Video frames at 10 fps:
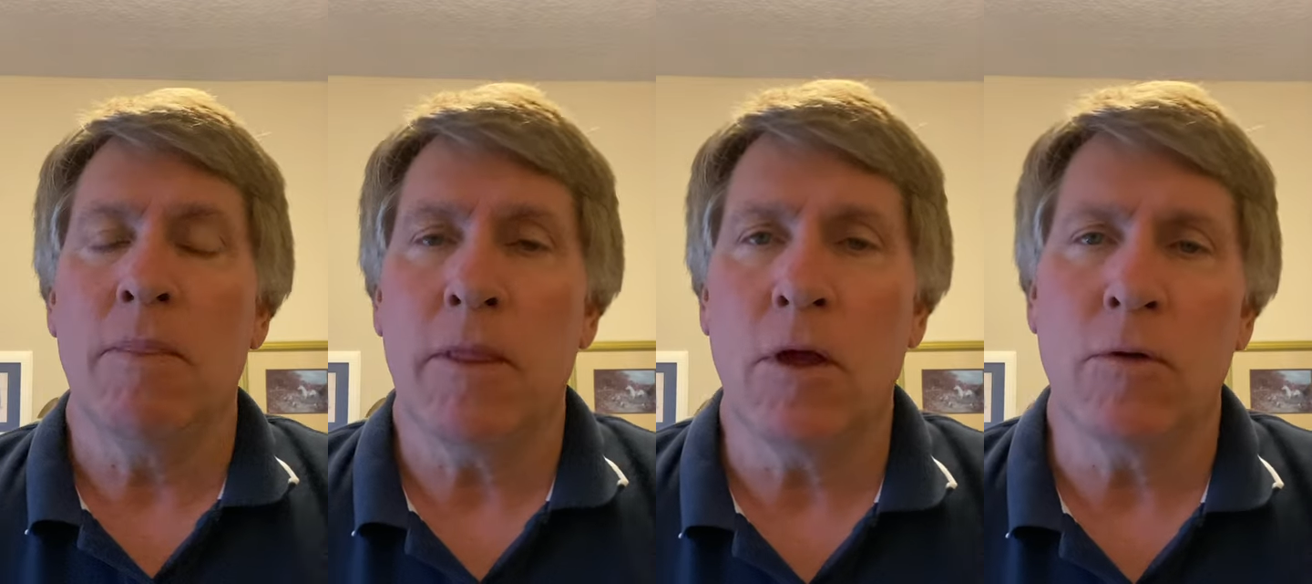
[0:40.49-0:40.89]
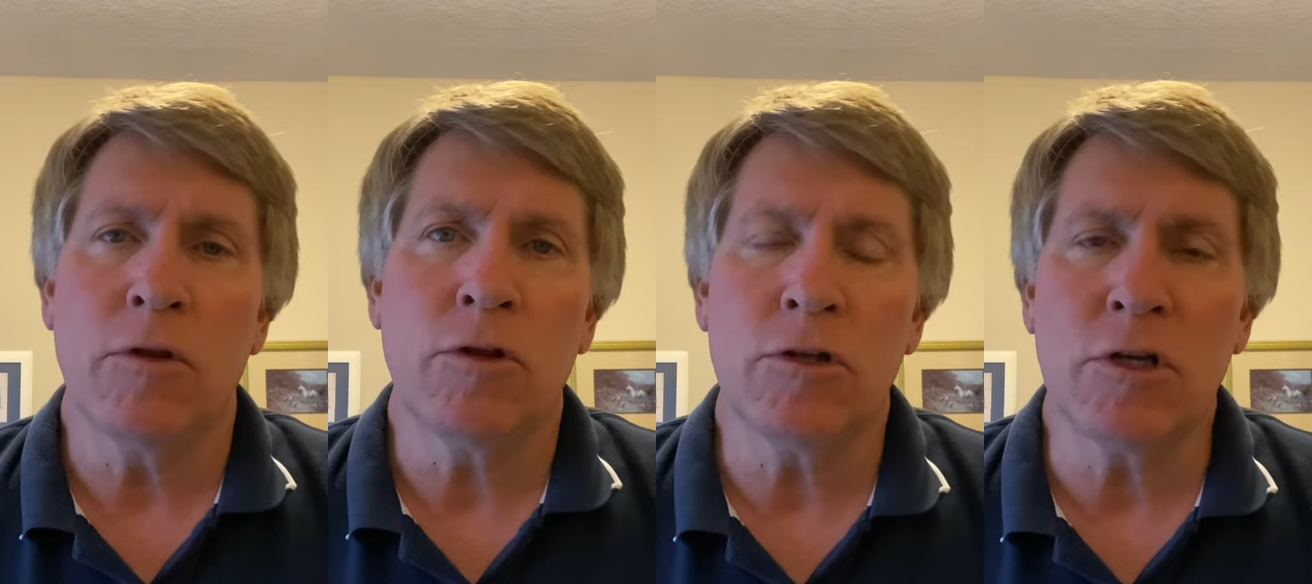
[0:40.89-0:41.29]
you
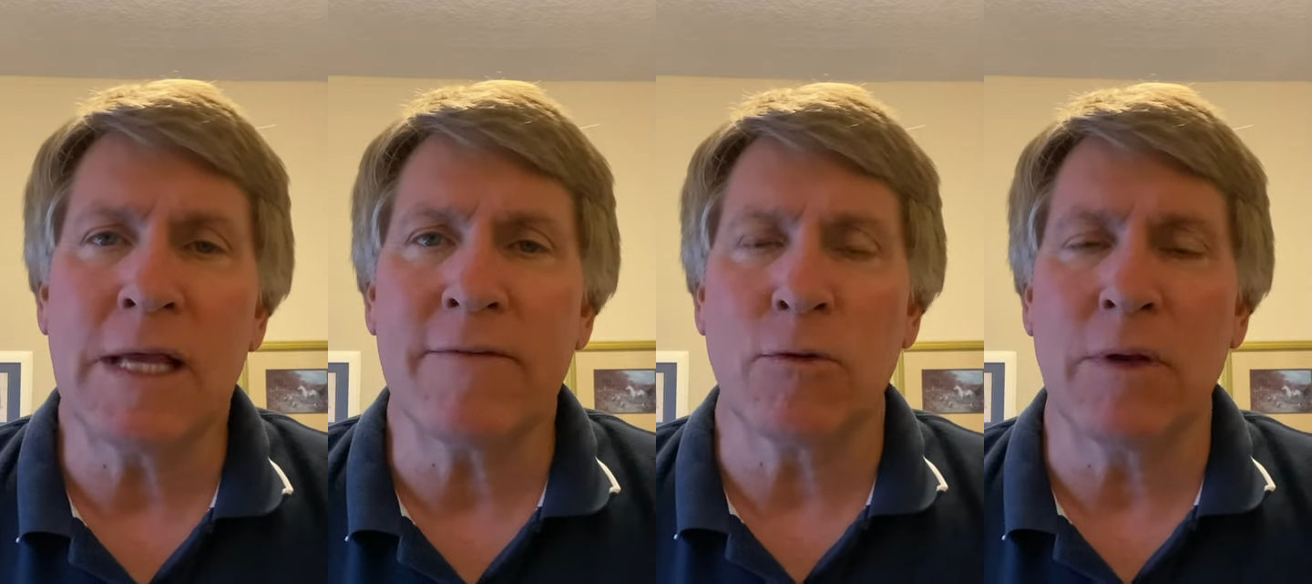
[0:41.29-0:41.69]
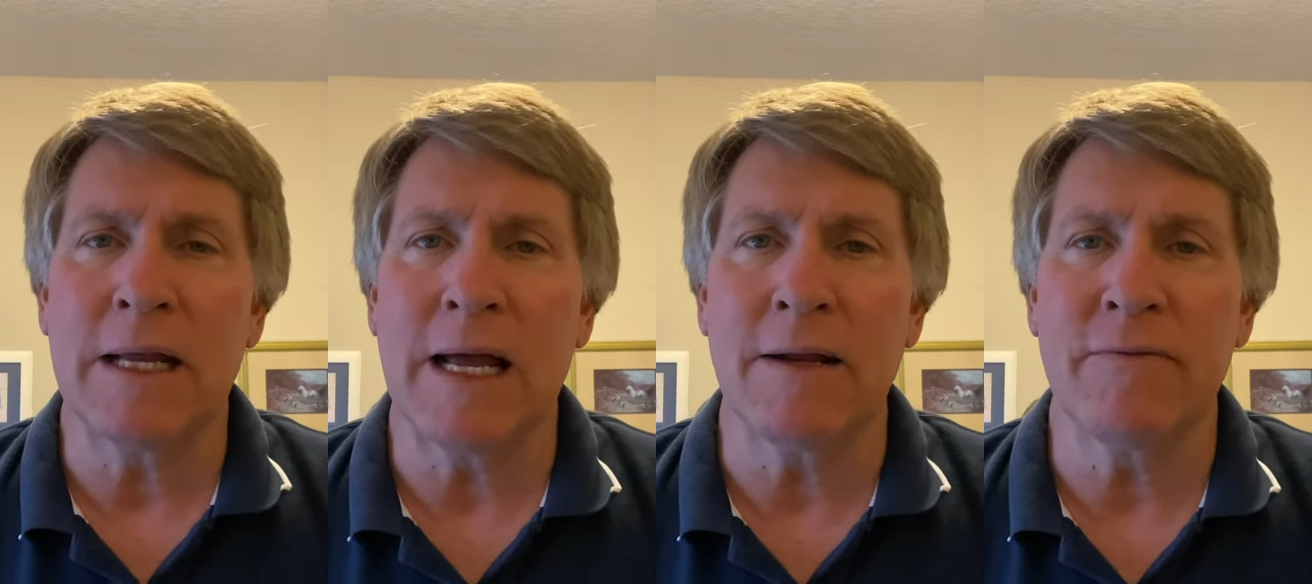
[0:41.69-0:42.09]
know, you just have to really
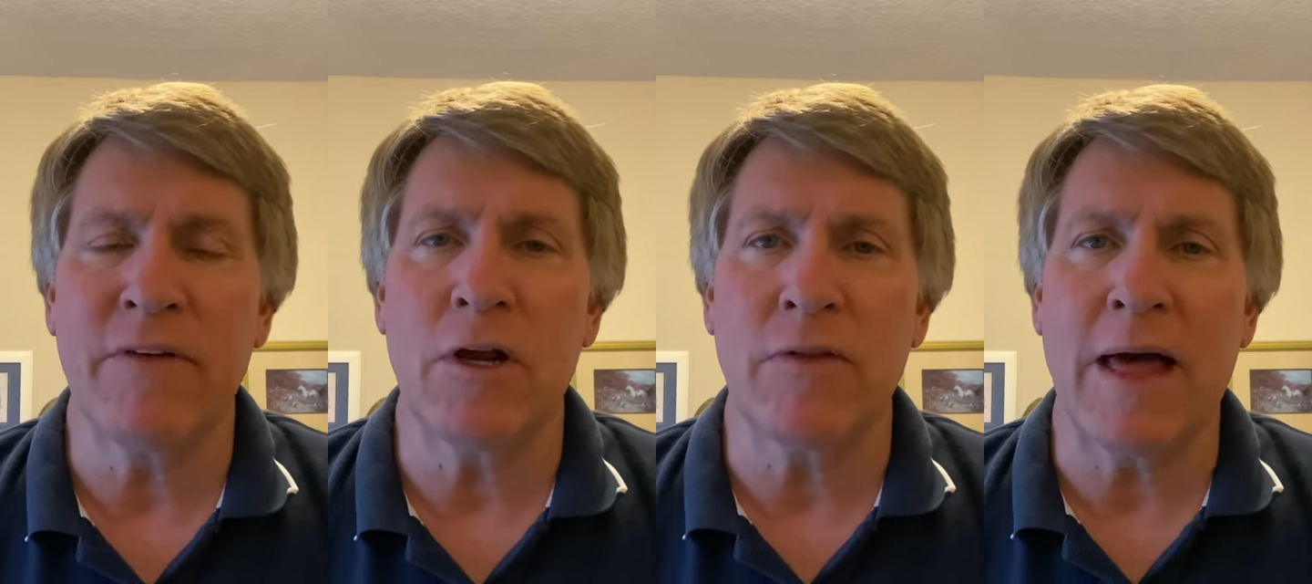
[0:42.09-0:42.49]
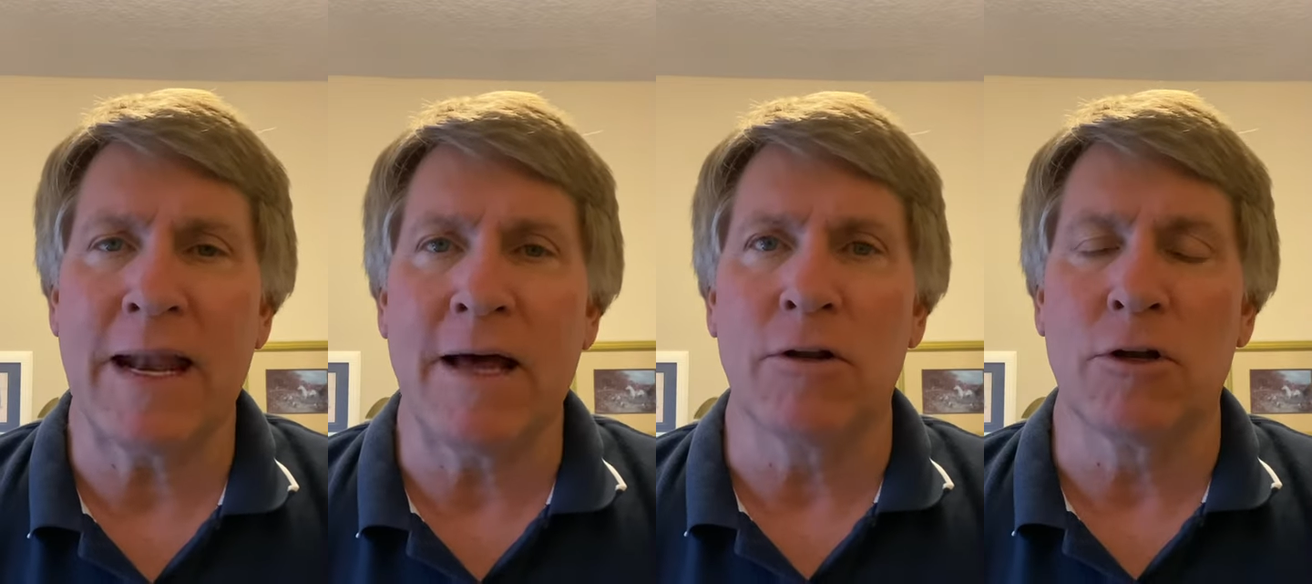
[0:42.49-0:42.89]
kind of figure that
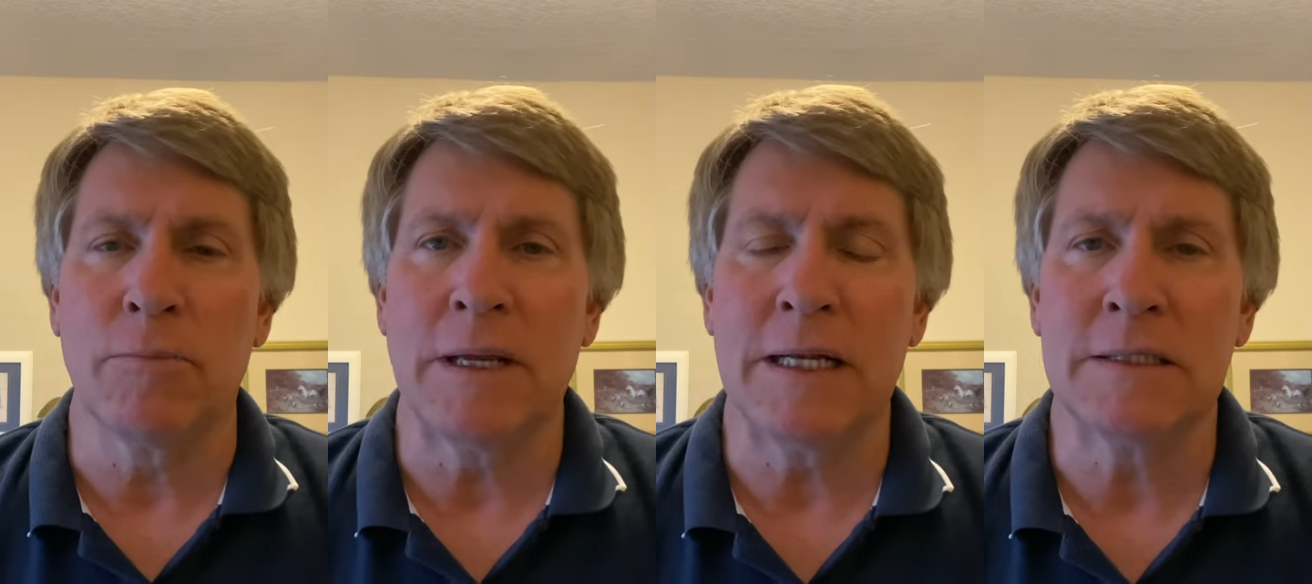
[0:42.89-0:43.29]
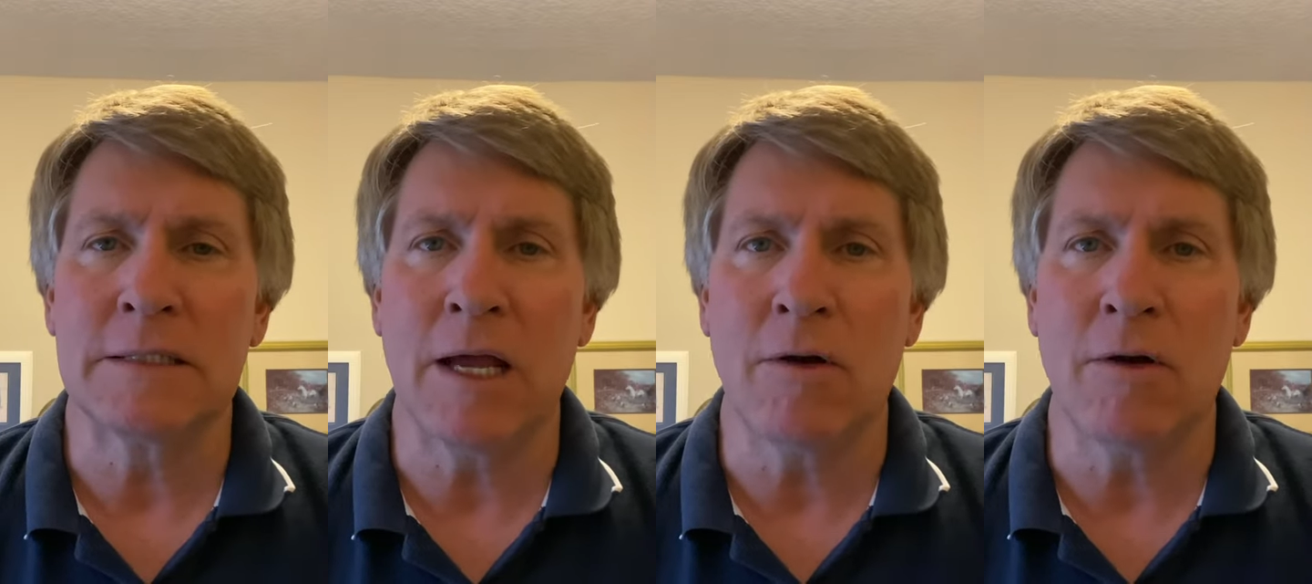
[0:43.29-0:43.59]
out a little bit and say,